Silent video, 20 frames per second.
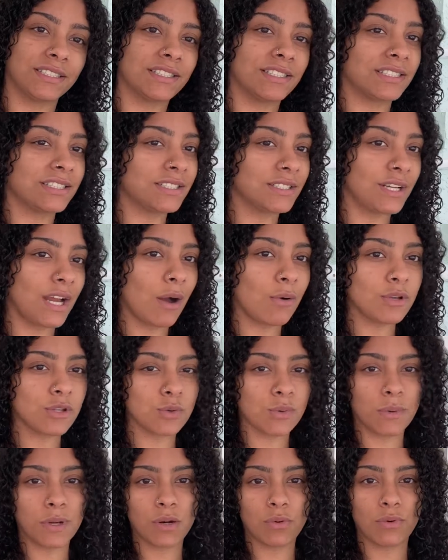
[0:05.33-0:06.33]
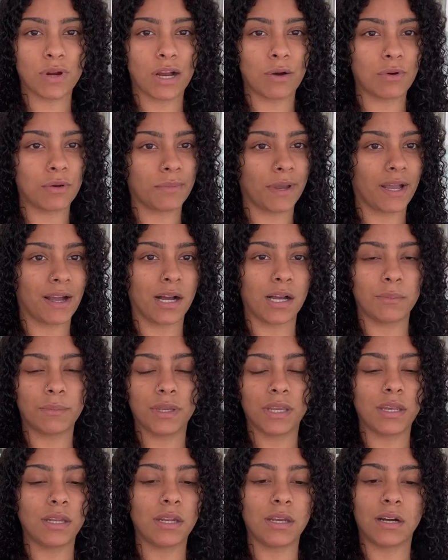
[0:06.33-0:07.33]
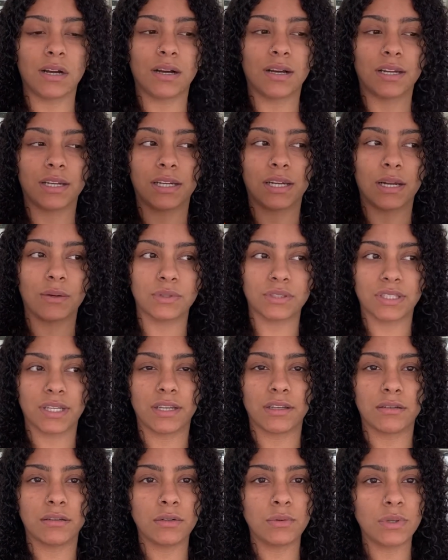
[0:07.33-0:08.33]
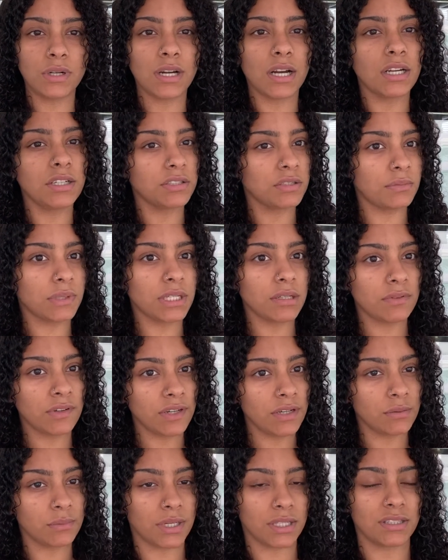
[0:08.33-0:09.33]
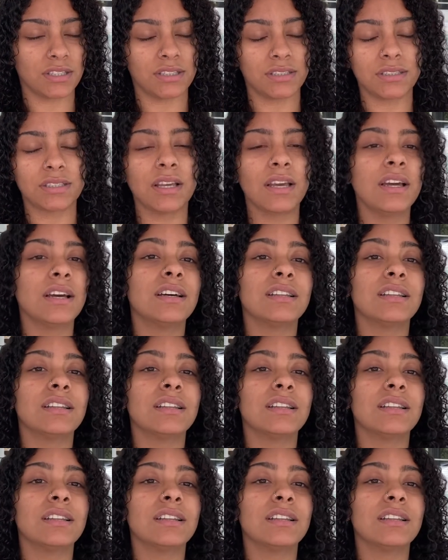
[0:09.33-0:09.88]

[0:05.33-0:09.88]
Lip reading: because today I was swimming around with my cotton bikini on and then I was like, you know what, I should make a video about this.